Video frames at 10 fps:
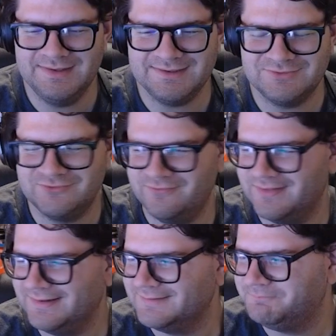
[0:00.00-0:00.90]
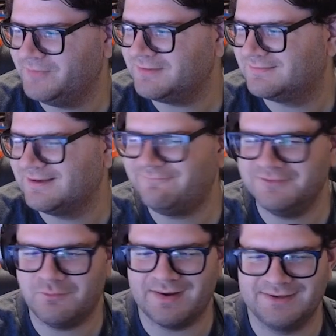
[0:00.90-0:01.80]
can do that? That's
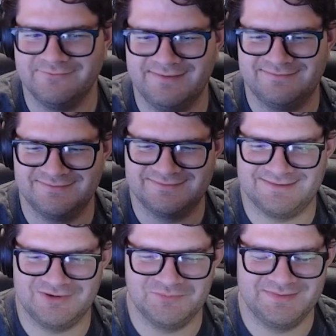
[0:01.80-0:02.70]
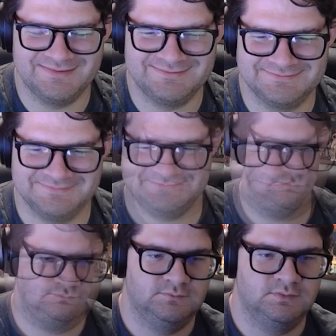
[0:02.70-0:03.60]
definitely Wacky Race's style, man.
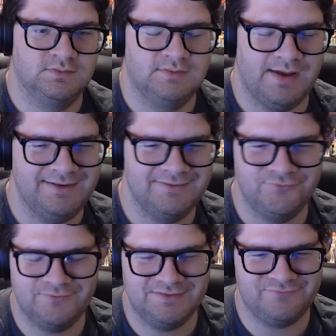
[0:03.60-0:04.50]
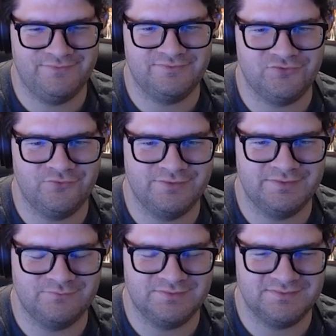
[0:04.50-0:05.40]
And he's doing his Flintstone
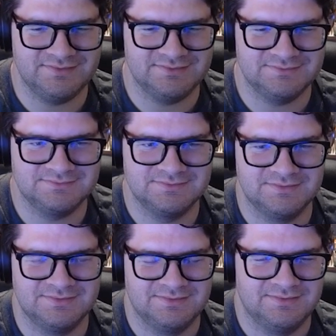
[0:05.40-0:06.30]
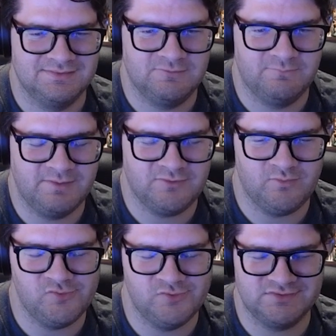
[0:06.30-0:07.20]
run once again. Best
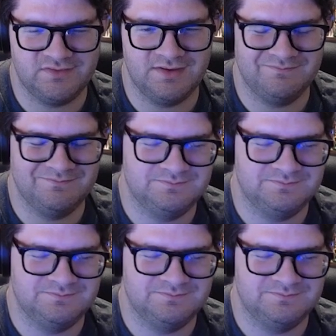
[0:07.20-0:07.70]
way to escape.